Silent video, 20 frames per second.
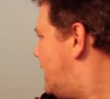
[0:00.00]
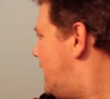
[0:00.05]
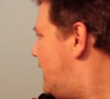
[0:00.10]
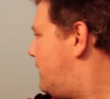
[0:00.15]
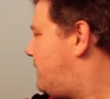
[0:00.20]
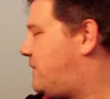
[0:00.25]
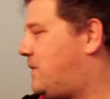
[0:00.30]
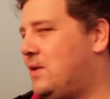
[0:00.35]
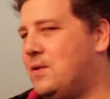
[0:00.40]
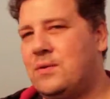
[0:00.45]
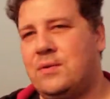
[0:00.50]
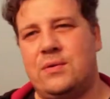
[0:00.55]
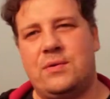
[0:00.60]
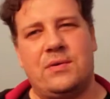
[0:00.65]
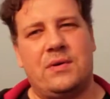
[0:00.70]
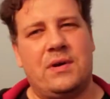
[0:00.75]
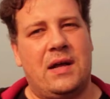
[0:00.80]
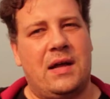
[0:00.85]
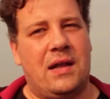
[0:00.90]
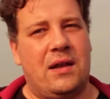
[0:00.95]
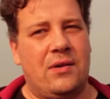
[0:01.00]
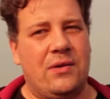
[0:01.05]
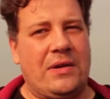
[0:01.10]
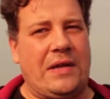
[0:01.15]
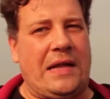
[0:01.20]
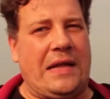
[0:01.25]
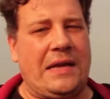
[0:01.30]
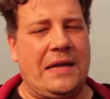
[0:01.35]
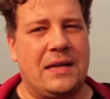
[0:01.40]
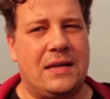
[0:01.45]
If you uh, look
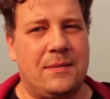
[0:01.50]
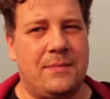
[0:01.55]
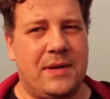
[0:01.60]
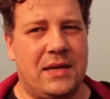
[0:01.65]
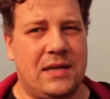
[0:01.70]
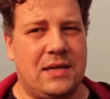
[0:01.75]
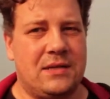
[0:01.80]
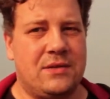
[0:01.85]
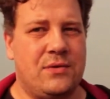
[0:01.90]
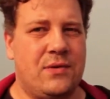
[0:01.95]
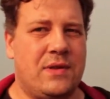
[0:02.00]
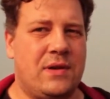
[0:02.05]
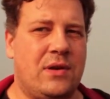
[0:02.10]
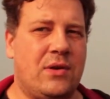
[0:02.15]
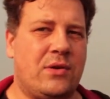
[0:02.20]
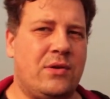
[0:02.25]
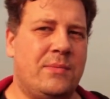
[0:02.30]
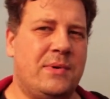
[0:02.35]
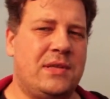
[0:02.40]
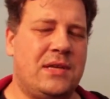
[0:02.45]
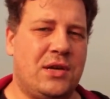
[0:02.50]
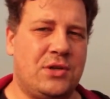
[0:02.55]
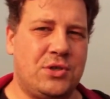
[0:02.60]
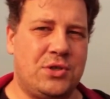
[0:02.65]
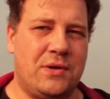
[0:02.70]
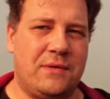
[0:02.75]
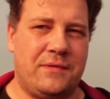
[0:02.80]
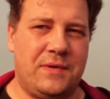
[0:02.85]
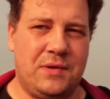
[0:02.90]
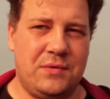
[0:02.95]
a little bit into the
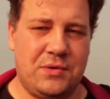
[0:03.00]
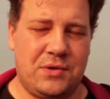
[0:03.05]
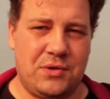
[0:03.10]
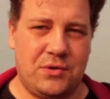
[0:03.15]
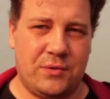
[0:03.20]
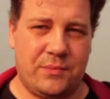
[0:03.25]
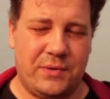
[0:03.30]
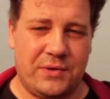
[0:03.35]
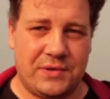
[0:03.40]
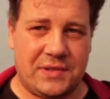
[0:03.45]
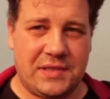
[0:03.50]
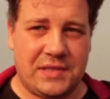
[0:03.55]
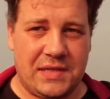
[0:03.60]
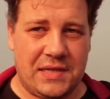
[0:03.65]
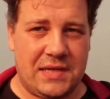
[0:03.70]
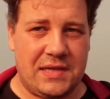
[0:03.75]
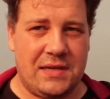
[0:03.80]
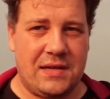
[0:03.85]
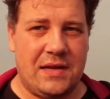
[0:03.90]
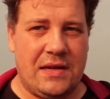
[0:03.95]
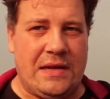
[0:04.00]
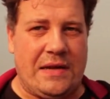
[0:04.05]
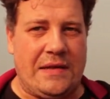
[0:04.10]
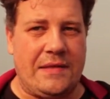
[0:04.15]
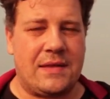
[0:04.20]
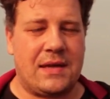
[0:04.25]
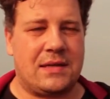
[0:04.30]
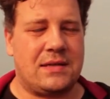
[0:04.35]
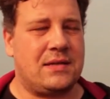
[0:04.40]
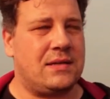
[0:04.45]
documentation of YouTube, you see
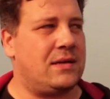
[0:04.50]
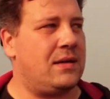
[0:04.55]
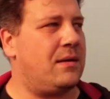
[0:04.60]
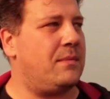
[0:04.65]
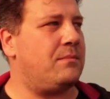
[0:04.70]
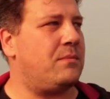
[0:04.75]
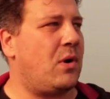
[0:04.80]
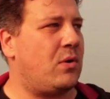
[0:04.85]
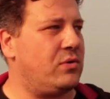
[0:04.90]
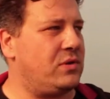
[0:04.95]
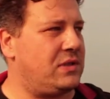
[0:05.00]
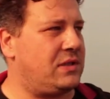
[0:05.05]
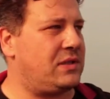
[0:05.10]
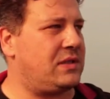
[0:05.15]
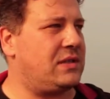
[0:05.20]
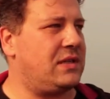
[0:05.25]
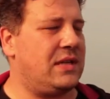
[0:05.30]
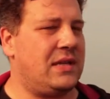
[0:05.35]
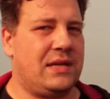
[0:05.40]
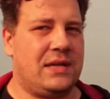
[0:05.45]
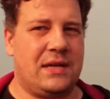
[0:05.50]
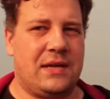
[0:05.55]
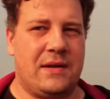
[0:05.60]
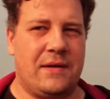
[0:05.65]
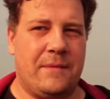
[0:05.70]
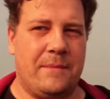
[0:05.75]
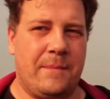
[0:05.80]
that mostly